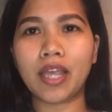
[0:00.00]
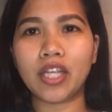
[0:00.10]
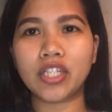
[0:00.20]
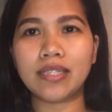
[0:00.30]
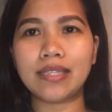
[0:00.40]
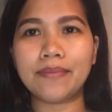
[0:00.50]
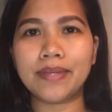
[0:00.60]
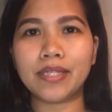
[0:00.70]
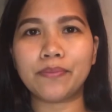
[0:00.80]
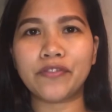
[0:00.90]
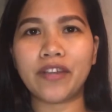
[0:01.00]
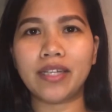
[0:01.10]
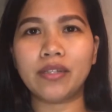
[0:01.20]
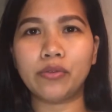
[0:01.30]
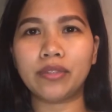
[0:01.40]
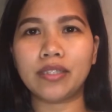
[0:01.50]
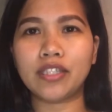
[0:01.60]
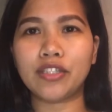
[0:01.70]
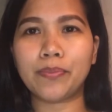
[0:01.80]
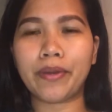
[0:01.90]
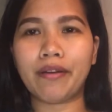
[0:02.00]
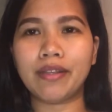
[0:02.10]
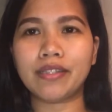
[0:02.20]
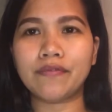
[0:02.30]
agency must provide notice to the parents